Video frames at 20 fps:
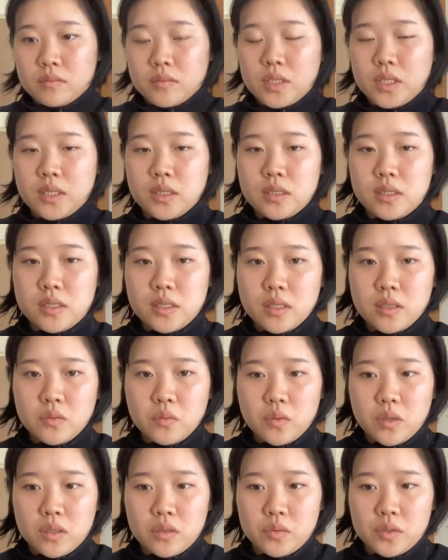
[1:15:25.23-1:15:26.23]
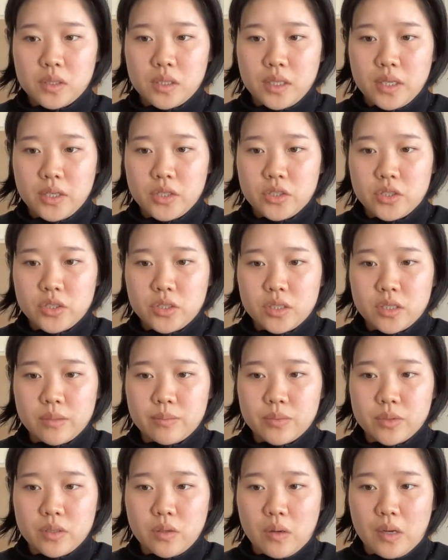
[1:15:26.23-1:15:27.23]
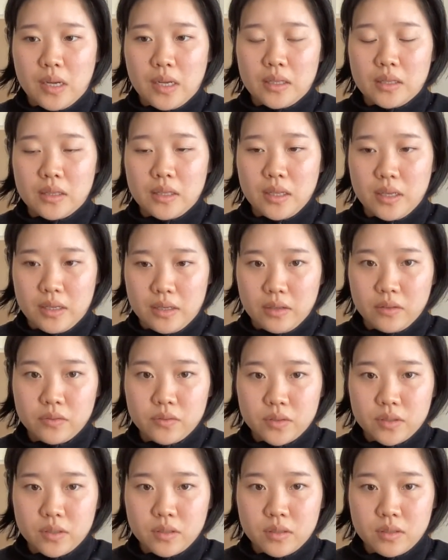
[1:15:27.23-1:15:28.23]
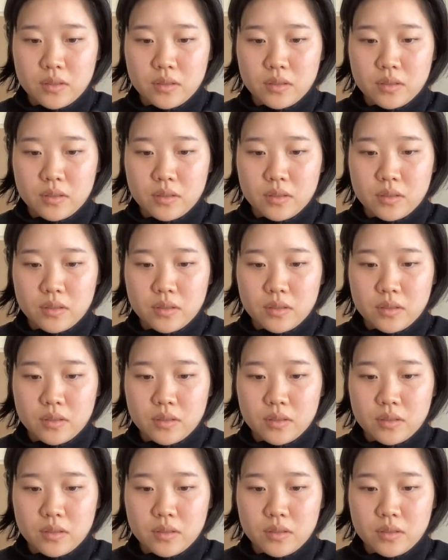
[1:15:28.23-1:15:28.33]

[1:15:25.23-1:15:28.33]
He didn't want a relationship, so I left.